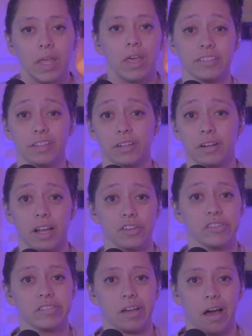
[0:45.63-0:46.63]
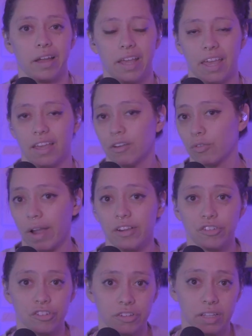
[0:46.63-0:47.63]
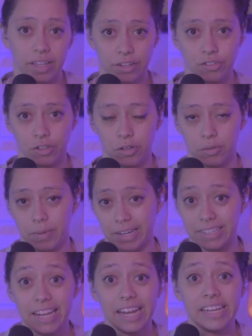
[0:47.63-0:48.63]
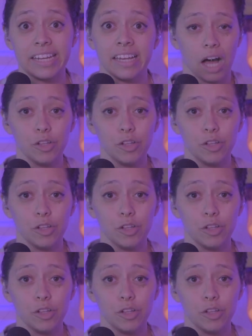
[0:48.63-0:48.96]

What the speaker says: Last year, I just got a Gretsch Electromatic